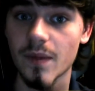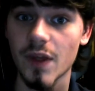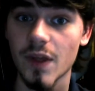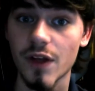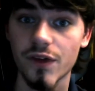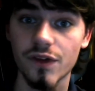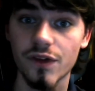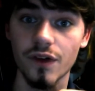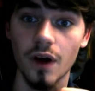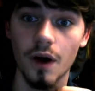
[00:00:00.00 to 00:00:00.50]

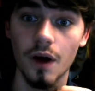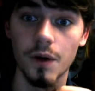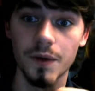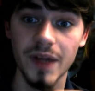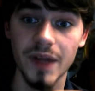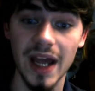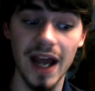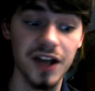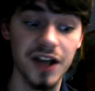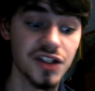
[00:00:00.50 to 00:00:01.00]
So
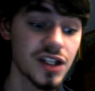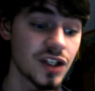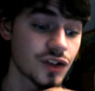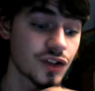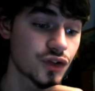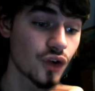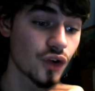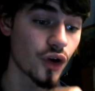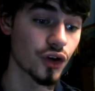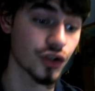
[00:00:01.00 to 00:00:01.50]
they actually
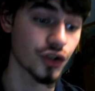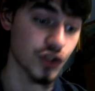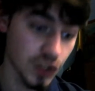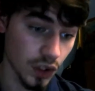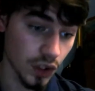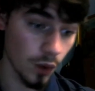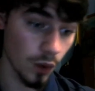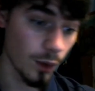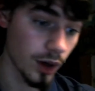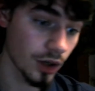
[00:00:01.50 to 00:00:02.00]
installed a
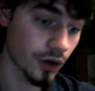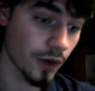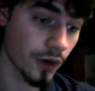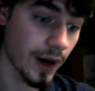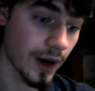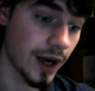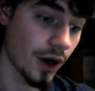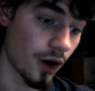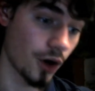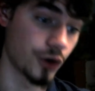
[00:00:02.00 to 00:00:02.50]
slower
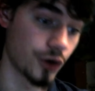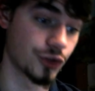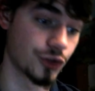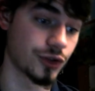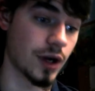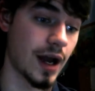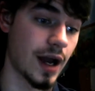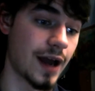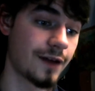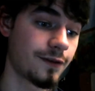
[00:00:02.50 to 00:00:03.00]
grade hard
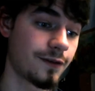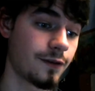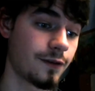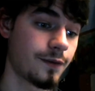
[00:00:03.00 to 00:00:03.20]
drive,